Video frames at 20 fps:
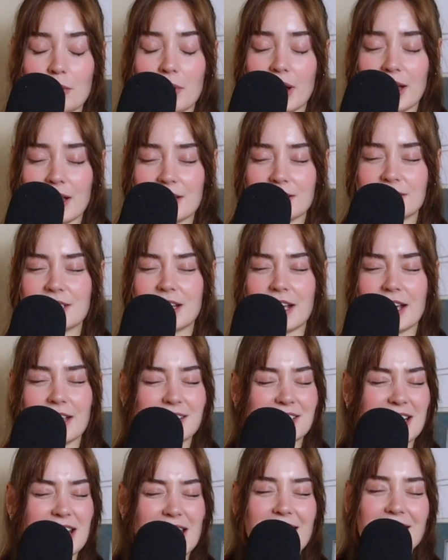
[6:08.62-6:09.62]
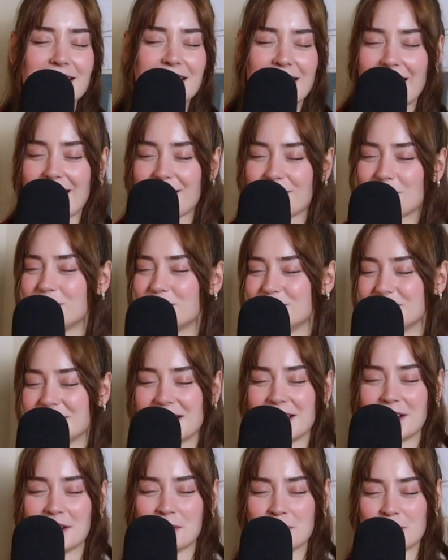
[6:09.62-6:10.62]
I say, I can't hold it
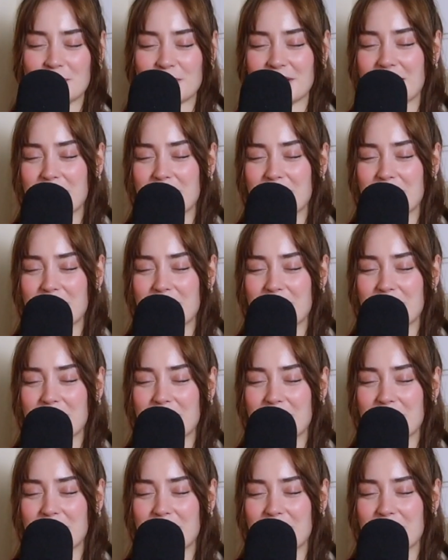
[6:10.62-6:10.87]
anymore.